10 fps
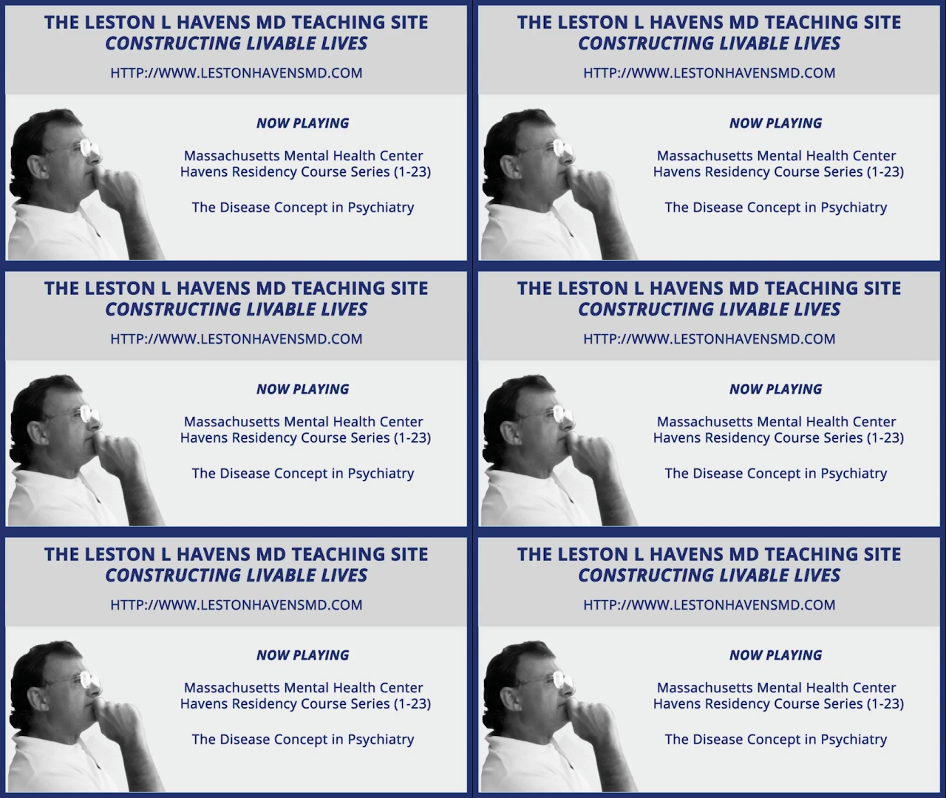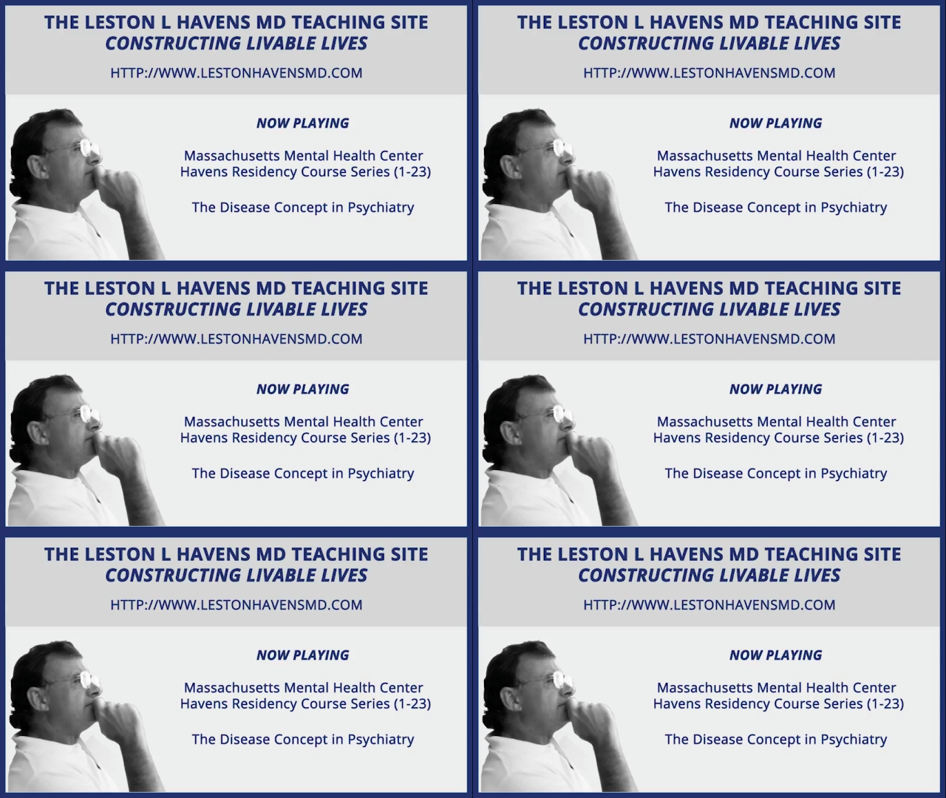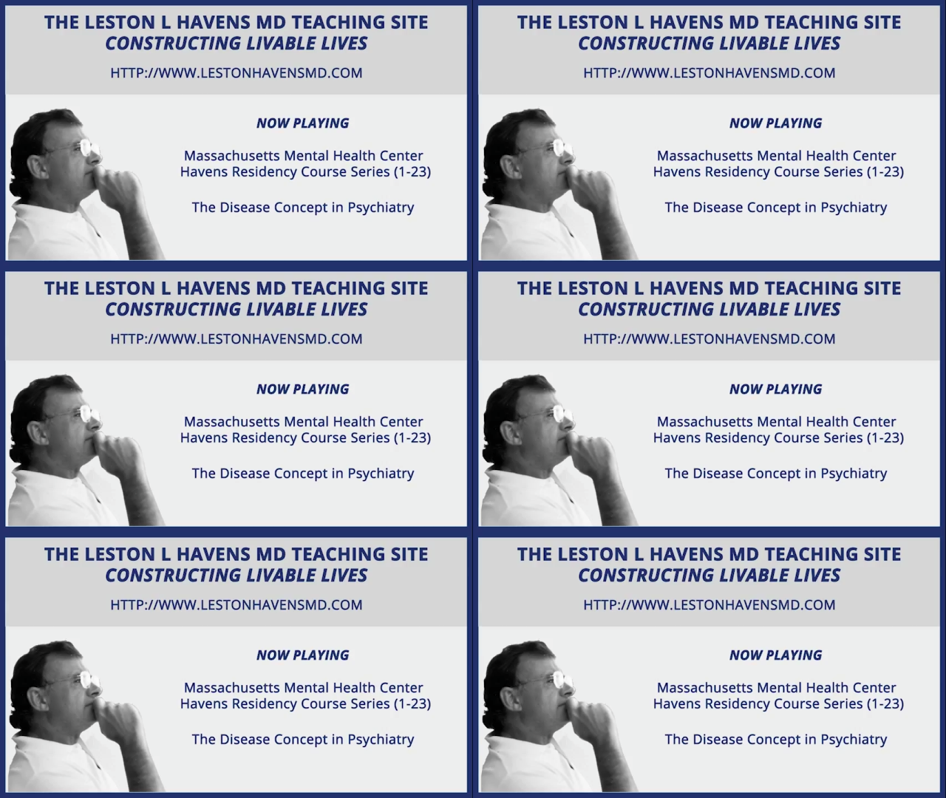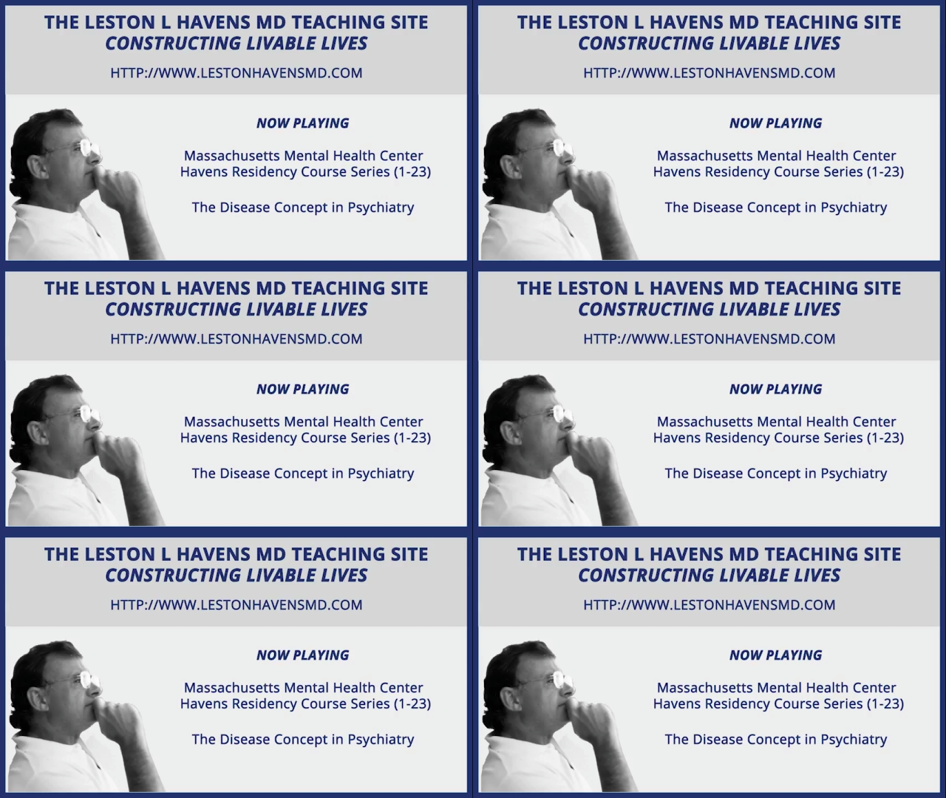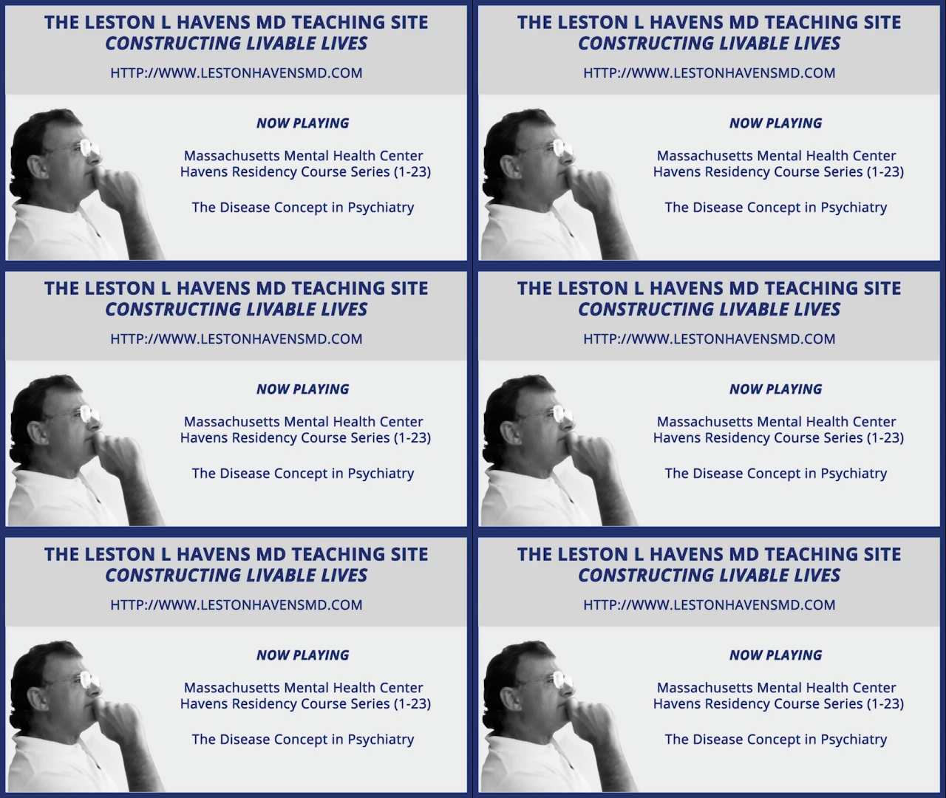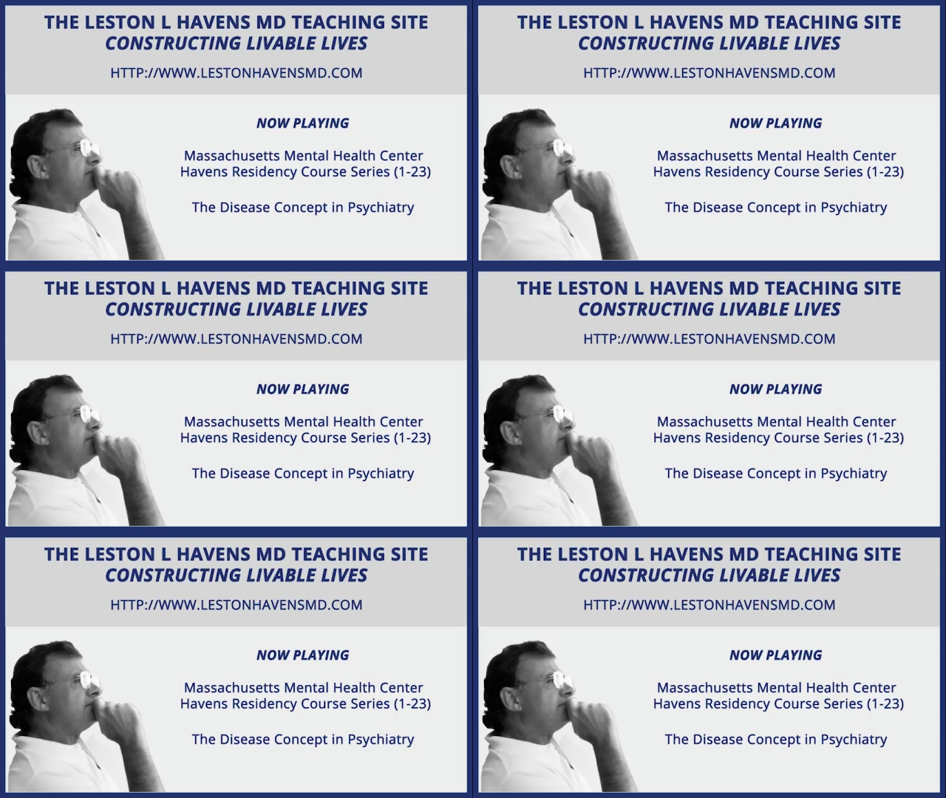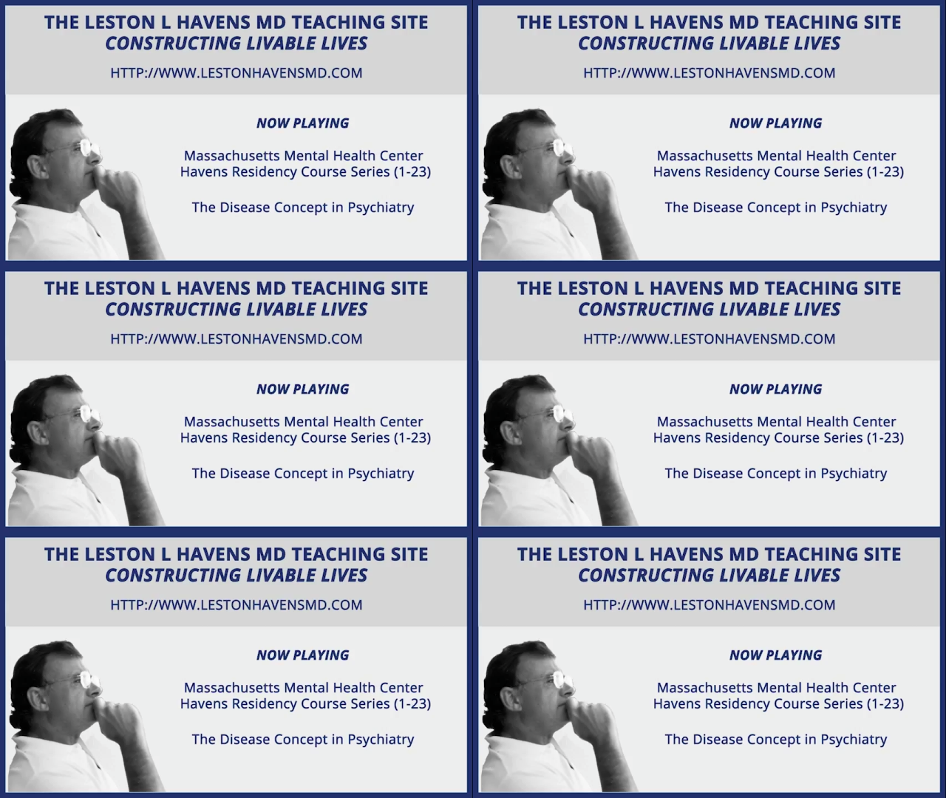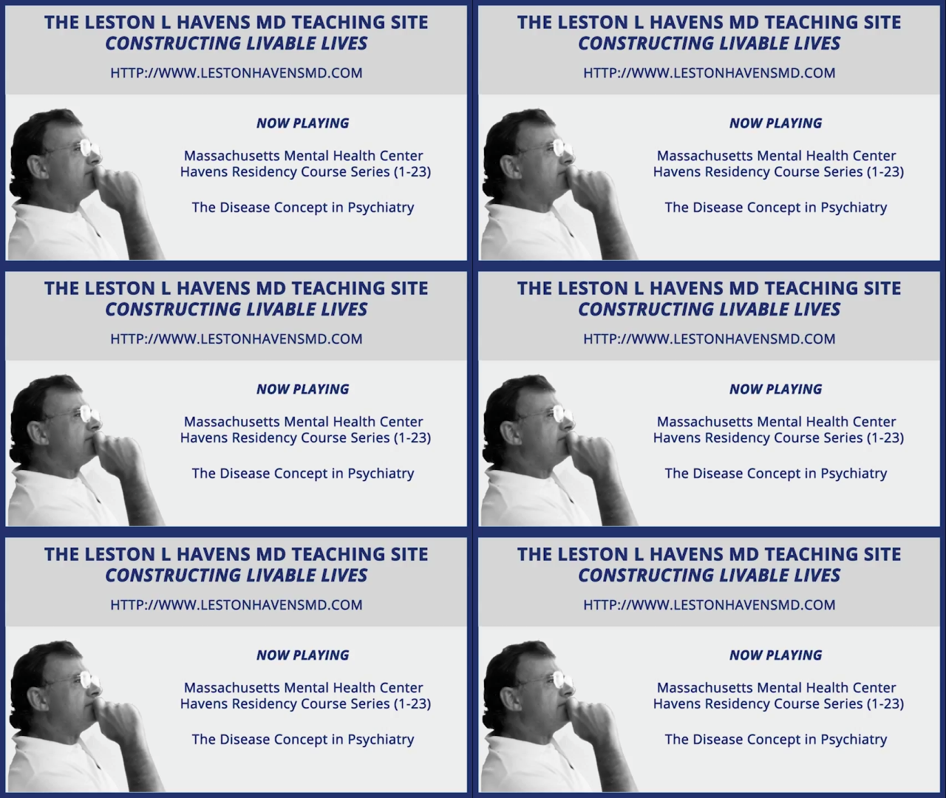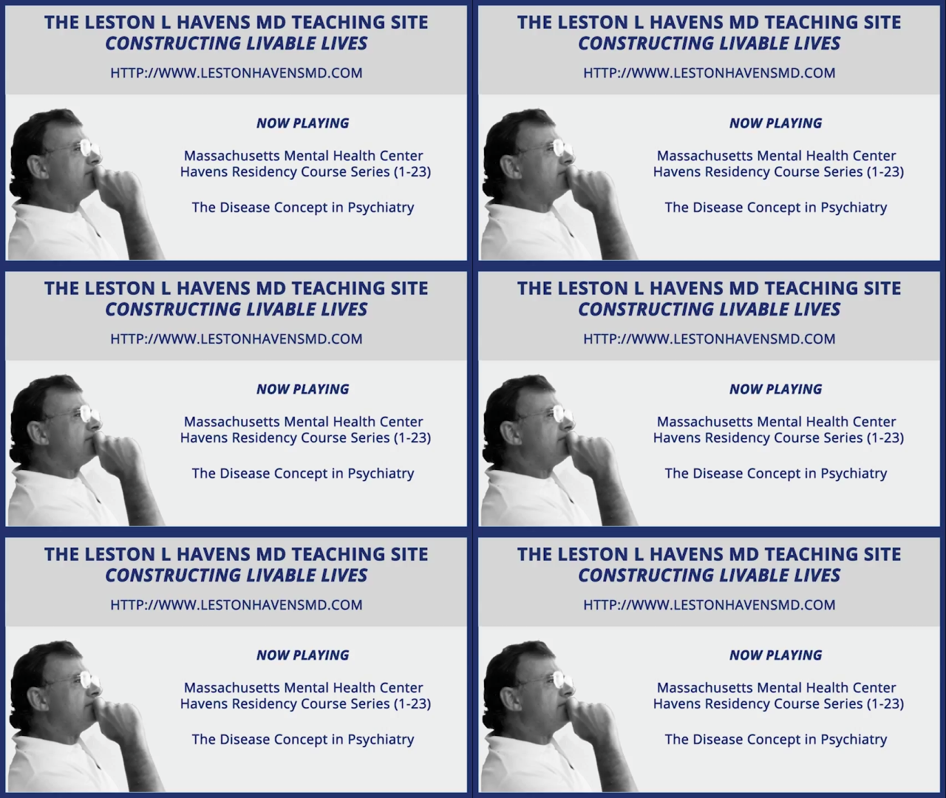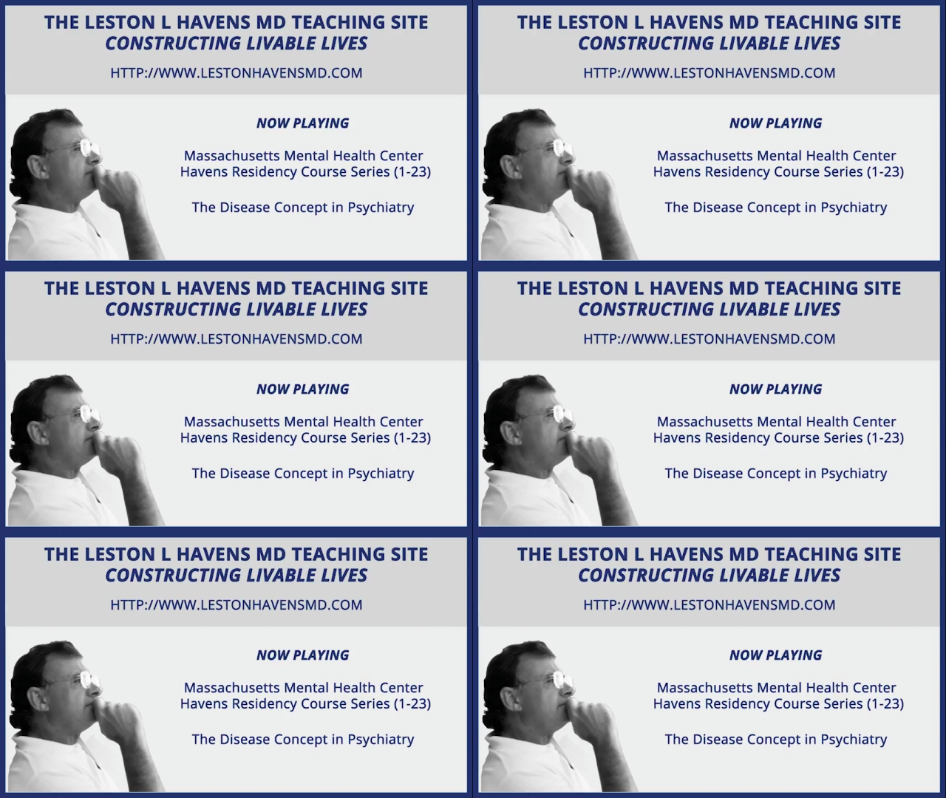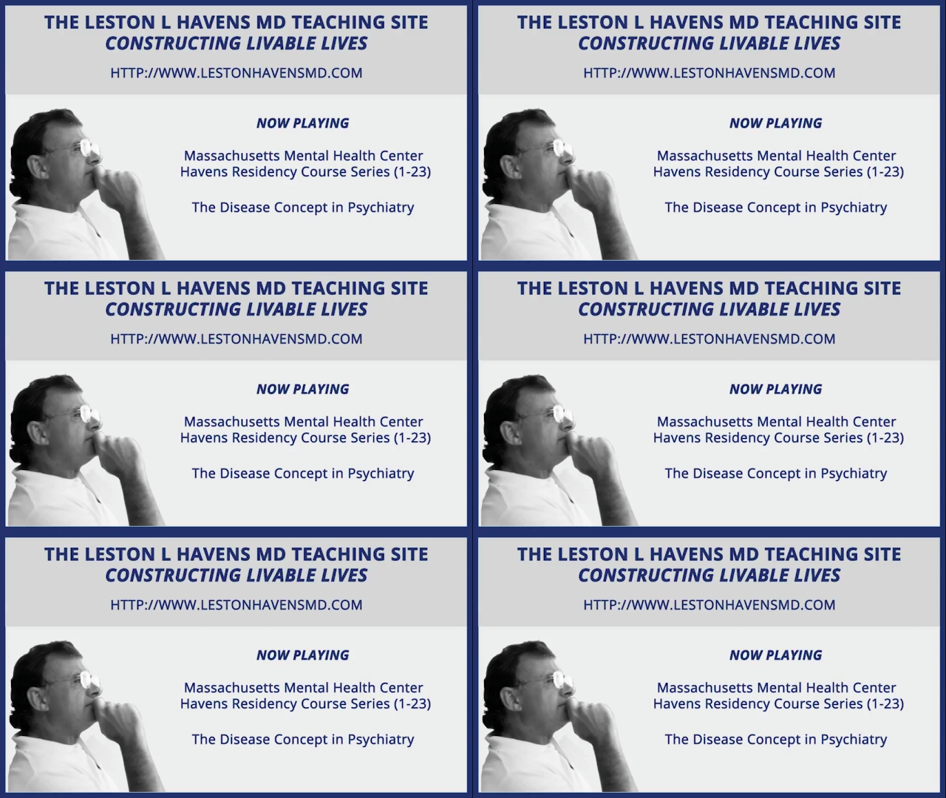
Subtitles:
The face doesn't move, so there is nothing to read.